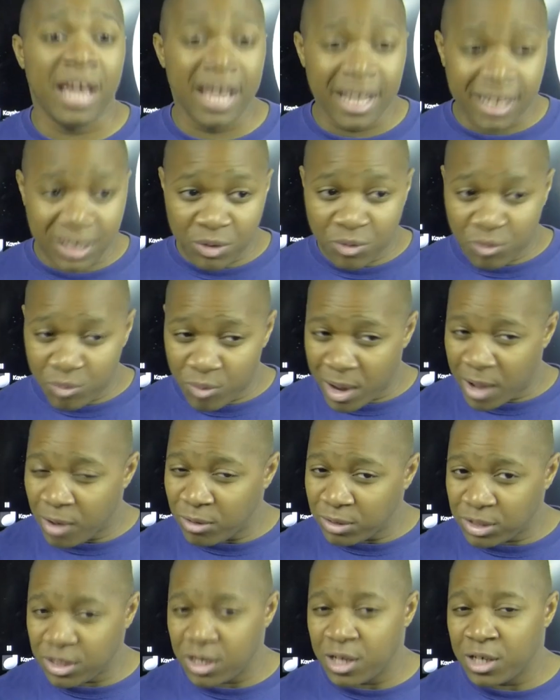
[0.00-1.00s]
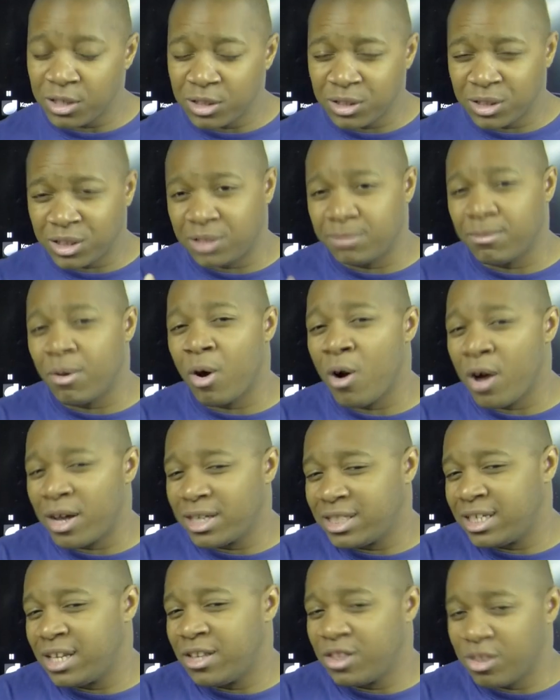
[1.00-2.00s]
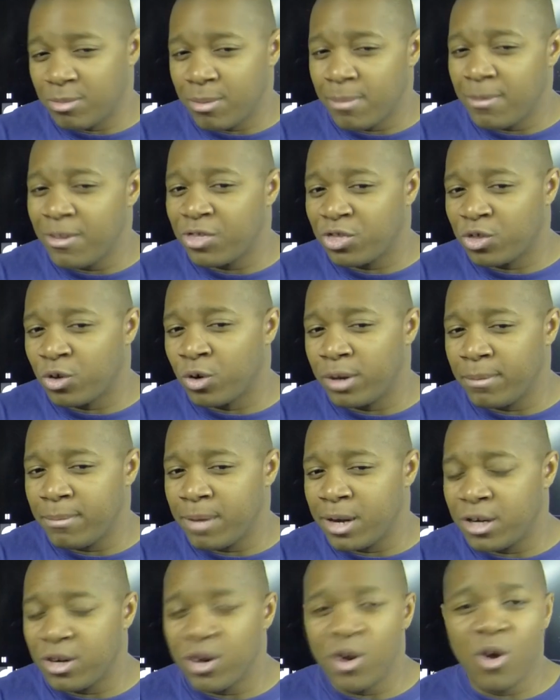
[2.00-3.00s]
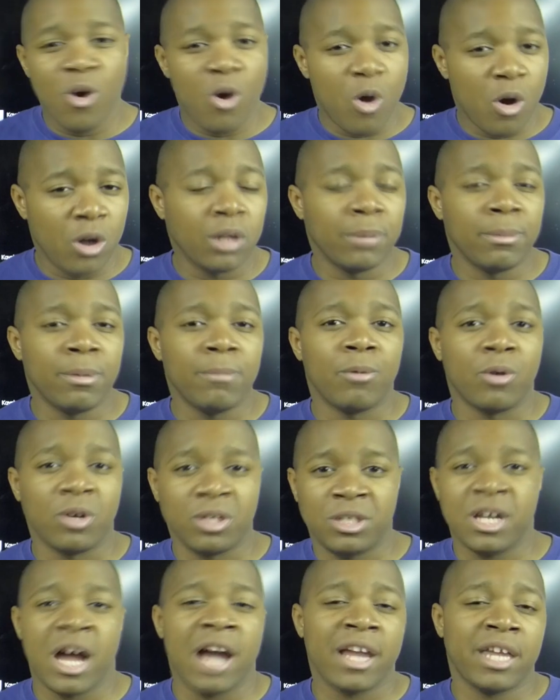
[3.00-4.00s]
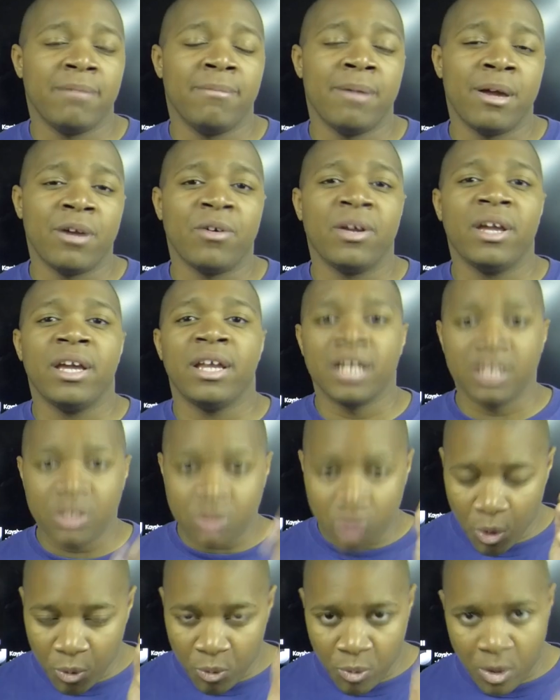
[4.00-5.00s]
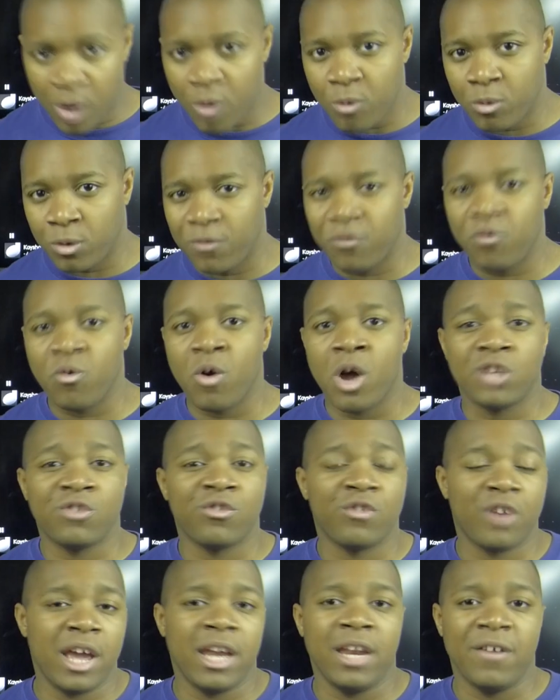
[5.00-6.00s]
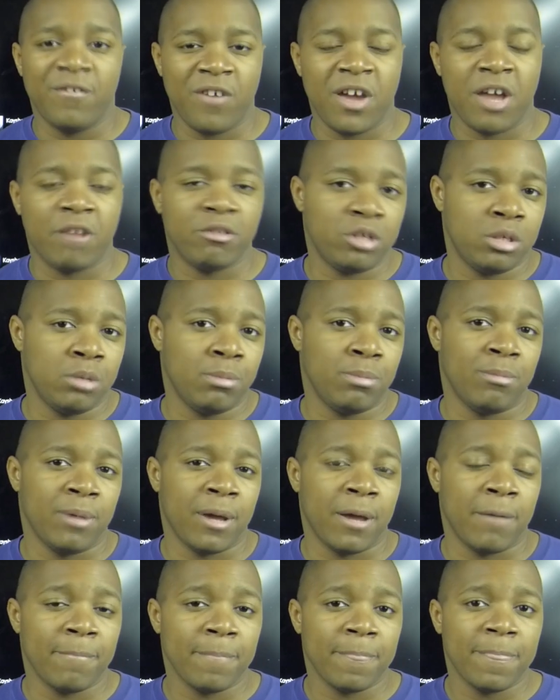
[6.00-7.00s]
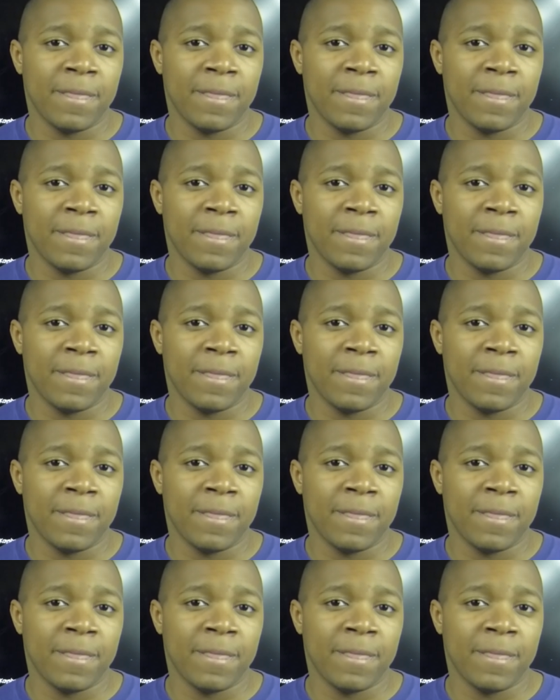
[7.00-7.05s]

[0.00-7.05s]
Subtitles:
It's a well-done, small, I'd say maybe 30-minute or a little bit more documentary, and it's a well worth watch for any fan of Superman.